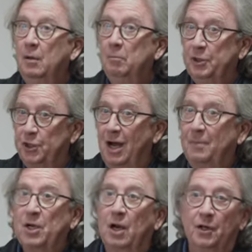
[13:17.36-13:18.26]
But
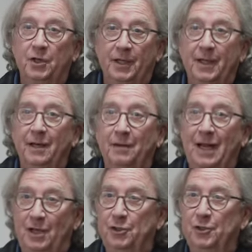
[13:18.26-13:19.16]
jobs are hard to get
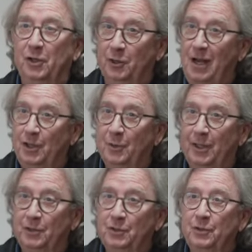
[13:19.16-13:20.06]
as you're a
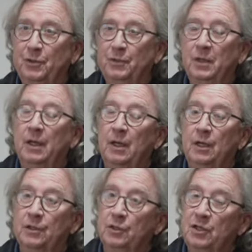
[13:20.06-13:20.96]
graduating student.
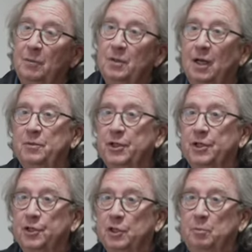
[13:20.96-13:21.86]
So sometimes you
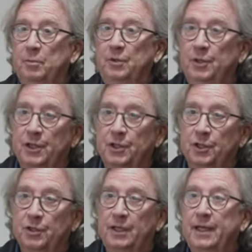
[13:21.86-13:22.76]
can just
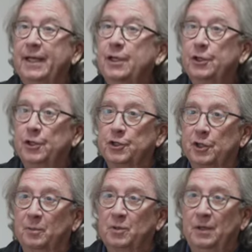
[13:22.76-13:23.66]
get
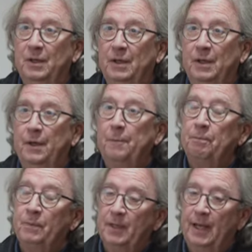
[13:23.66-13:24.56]
internships.
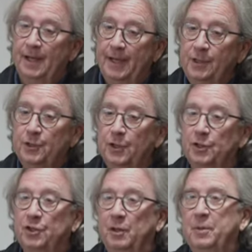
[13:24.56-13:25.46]
And an
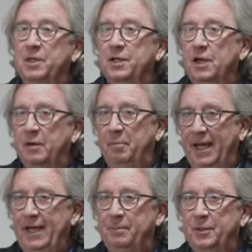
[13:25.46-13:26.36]
internship is an
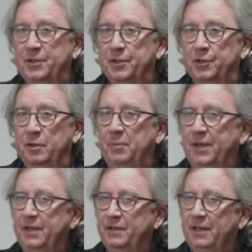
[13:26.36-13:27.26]
unpaid position,
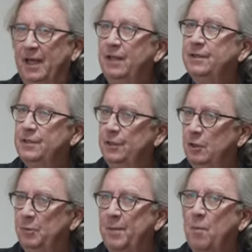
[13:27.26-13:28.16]
but it can
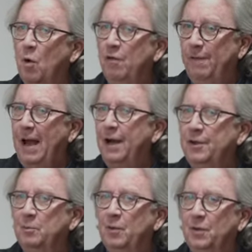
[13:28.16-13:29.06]
still be more
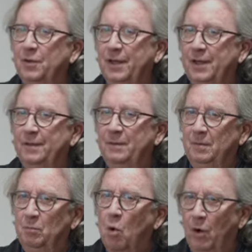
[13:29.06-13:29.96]
valuable than
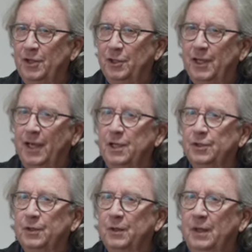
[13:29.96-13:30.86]
more education,